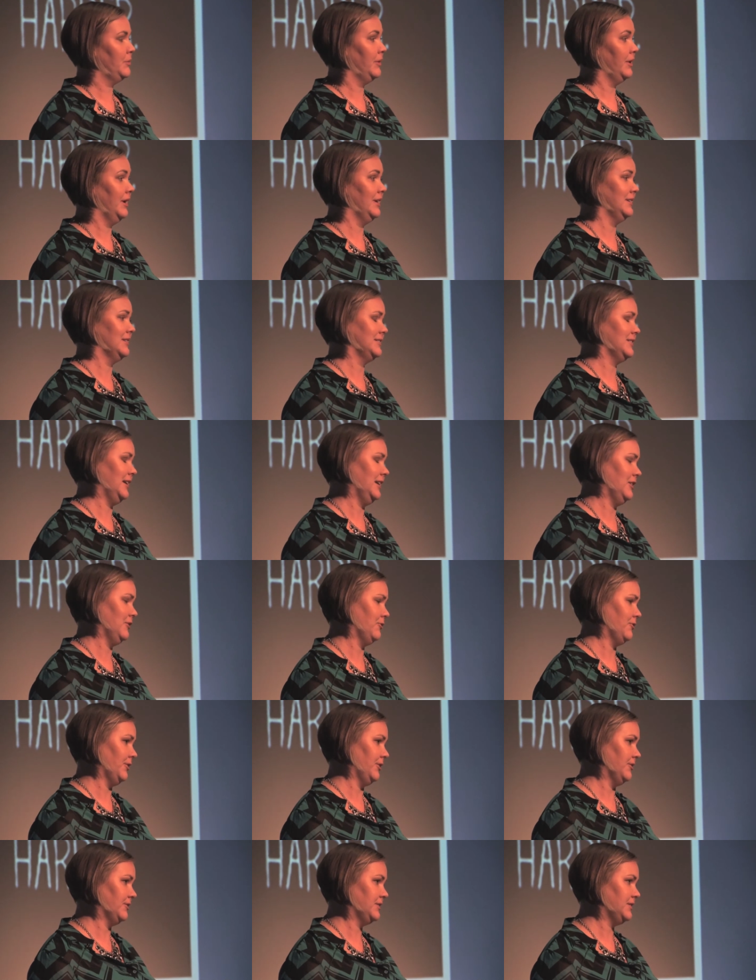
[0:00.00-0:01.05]
and deciding
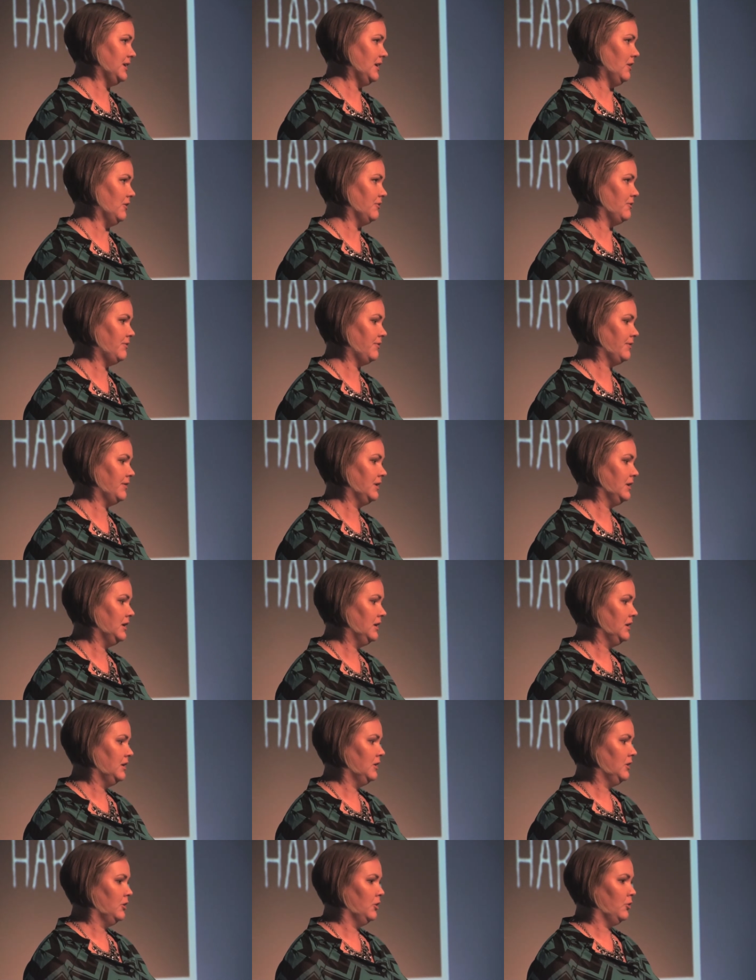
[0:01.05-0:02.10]
for yourself
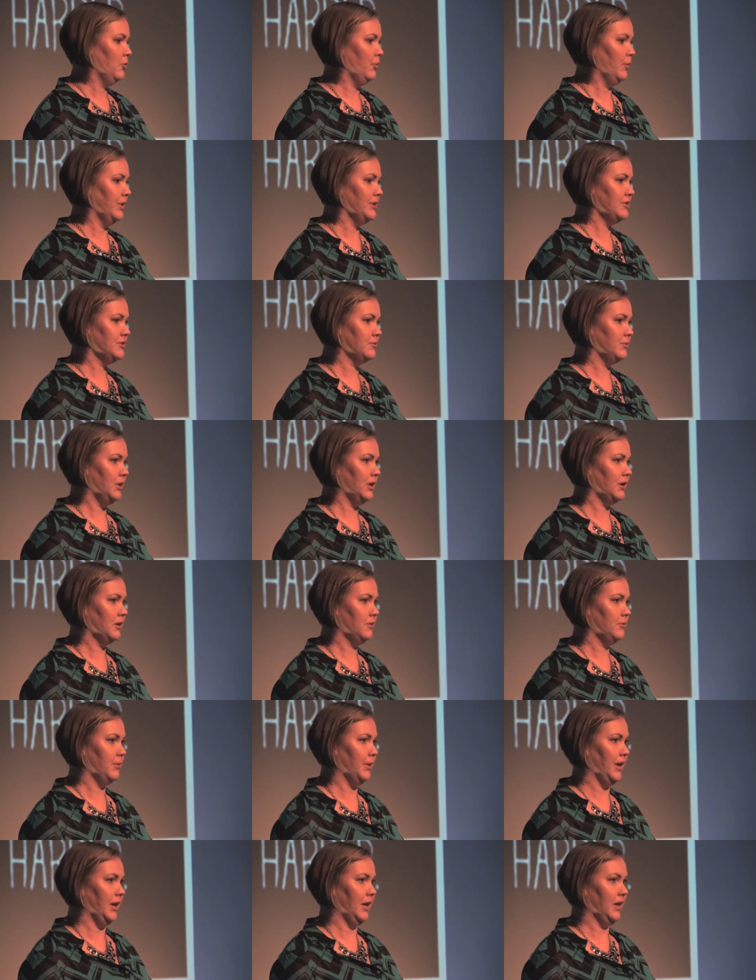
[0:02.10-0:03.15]
when to walk
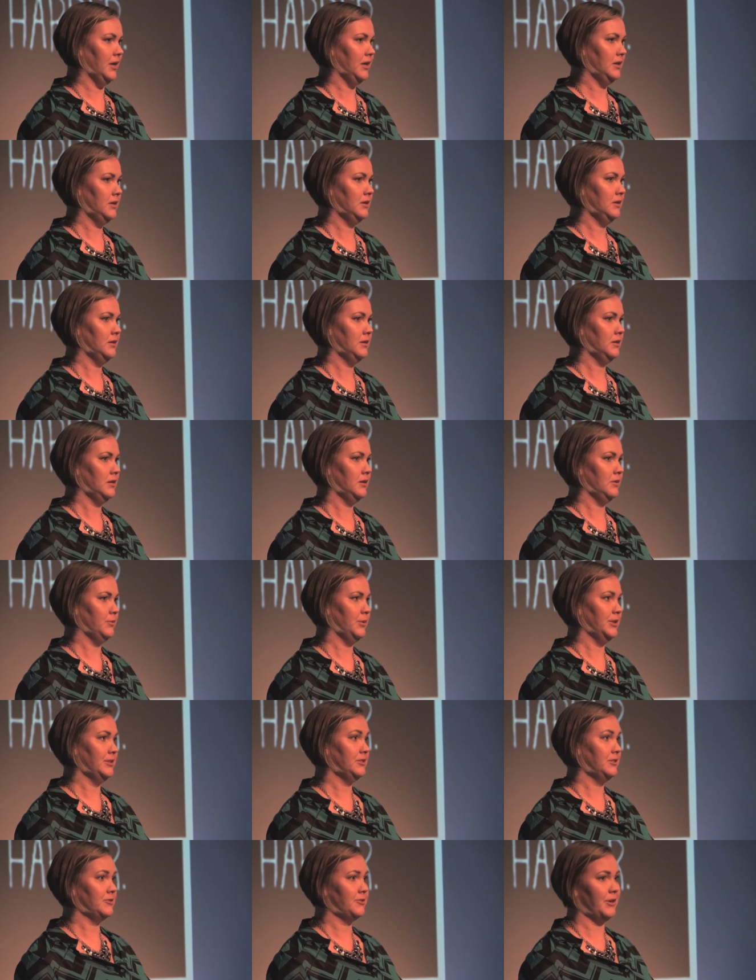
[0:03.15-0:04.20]
away and
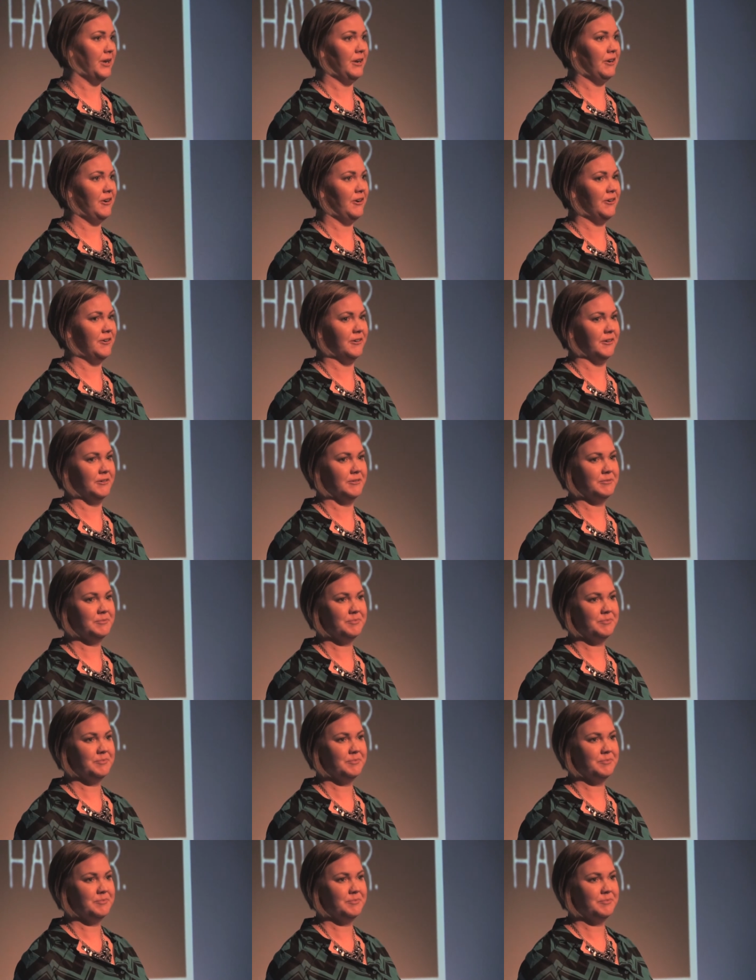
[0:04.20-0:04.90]
when to try harder.